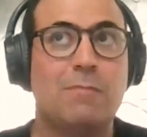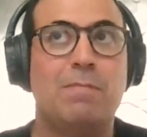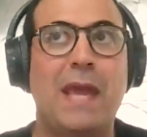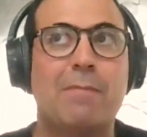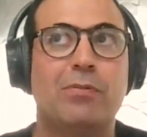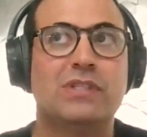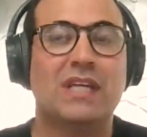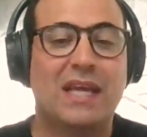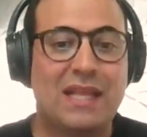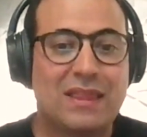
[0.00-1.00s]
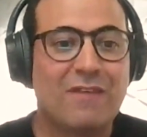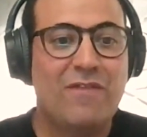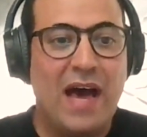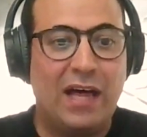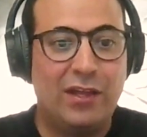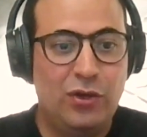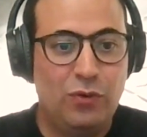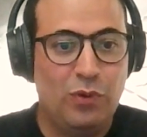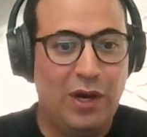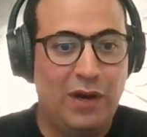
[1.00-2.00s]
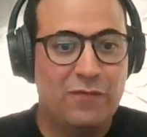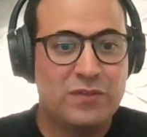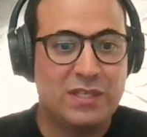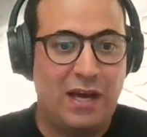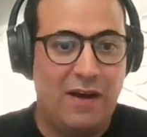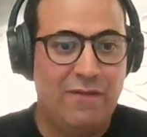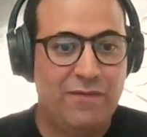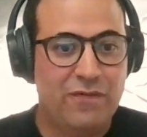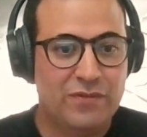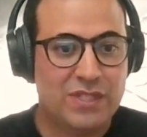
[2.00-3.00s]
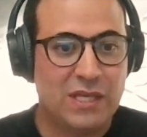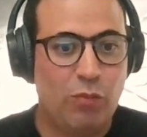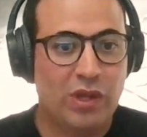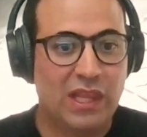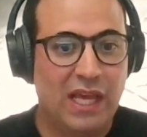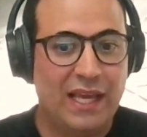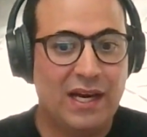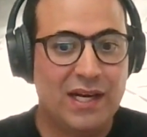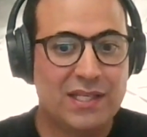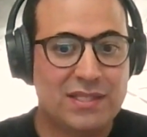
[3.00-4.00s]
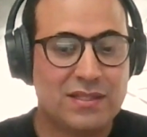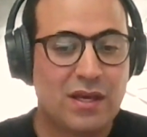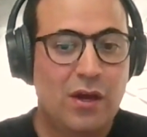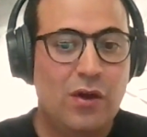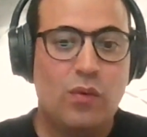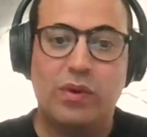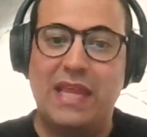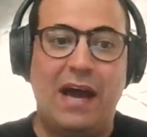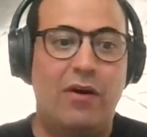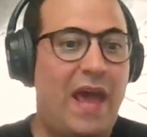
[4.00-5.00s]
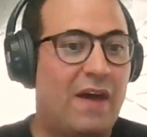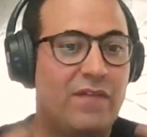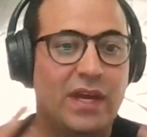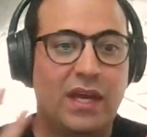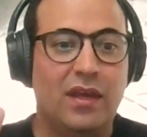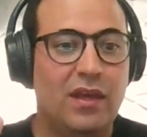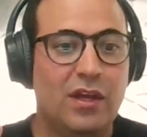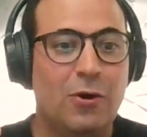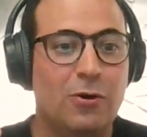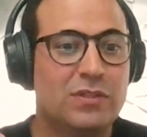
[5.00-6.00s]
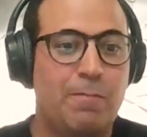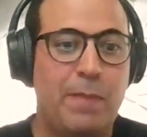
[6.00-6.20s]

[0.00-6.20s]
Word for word: be able to get the value of someone like us without having to